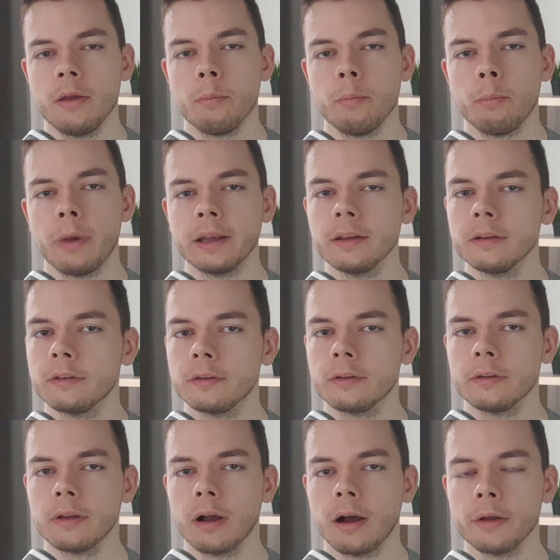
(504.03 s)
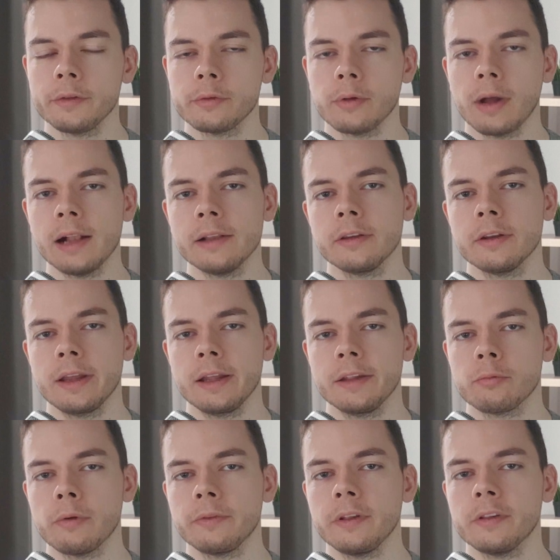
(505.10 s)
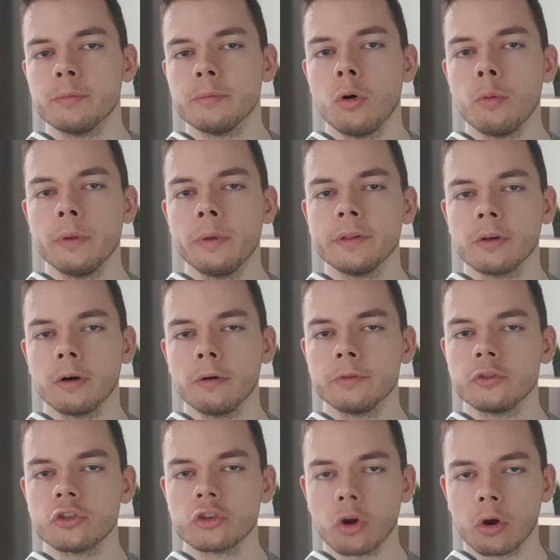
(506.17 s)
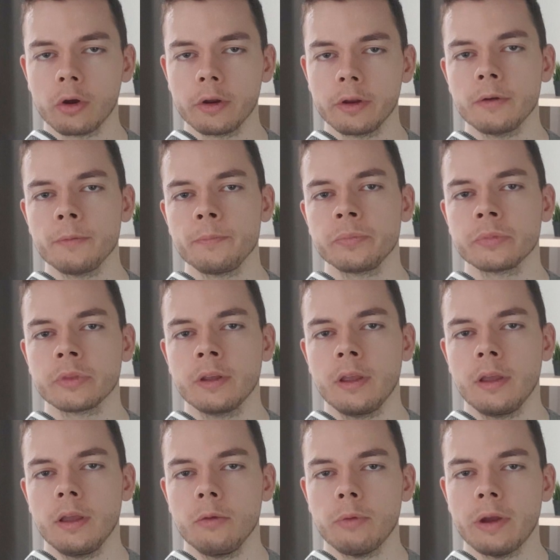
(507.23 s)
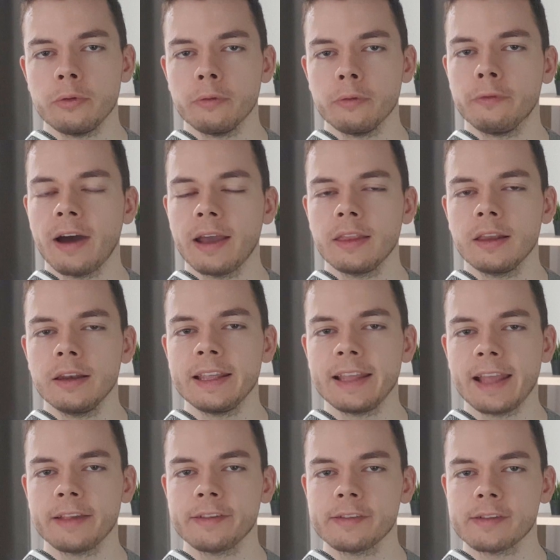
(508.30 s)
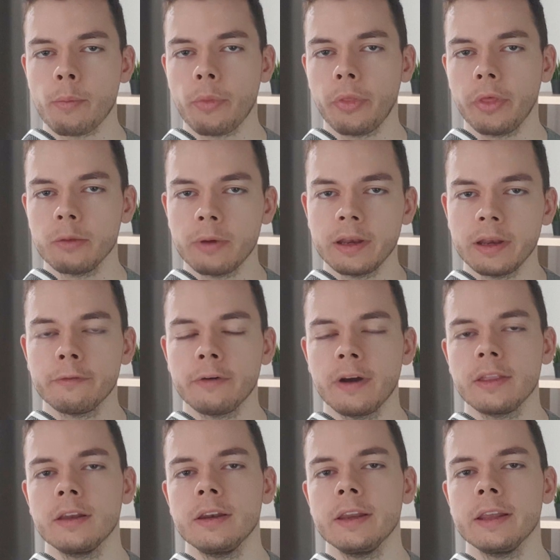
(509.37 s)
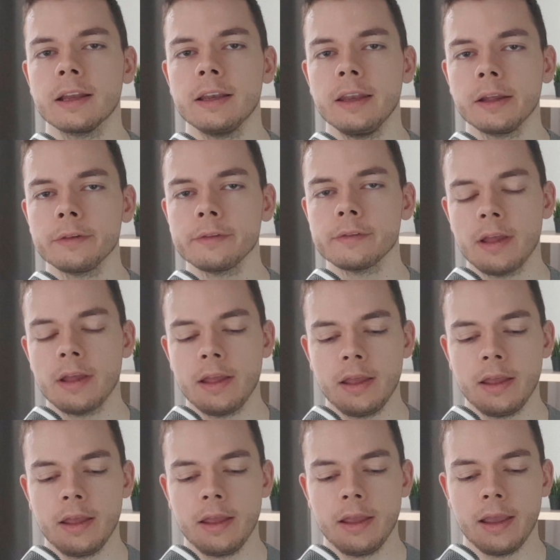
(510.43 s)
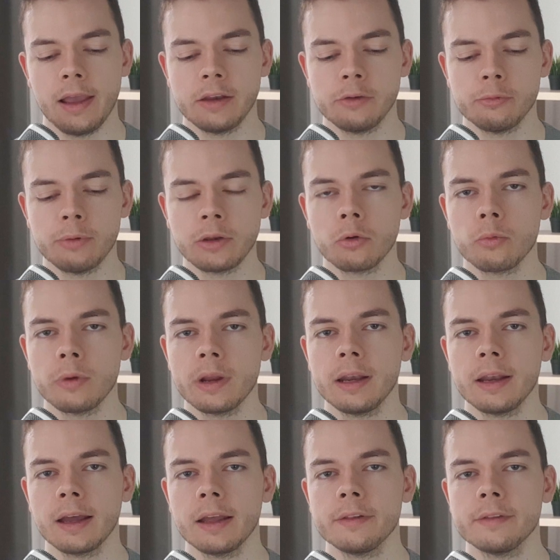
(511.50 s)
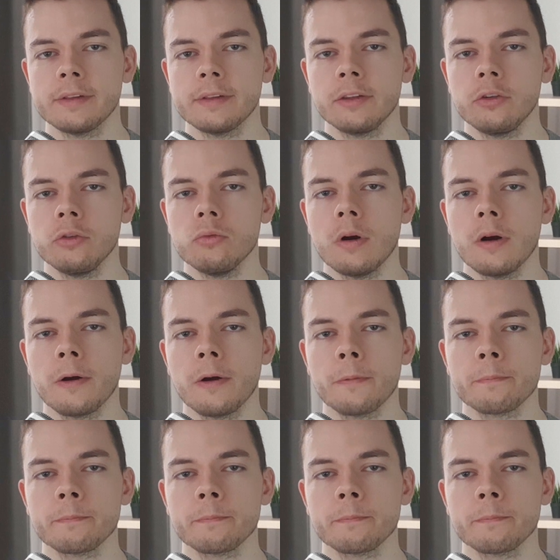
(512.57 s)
but it also alternates with these moments of joy when you finally get something, when it finally clicks, and when you realize that you uh,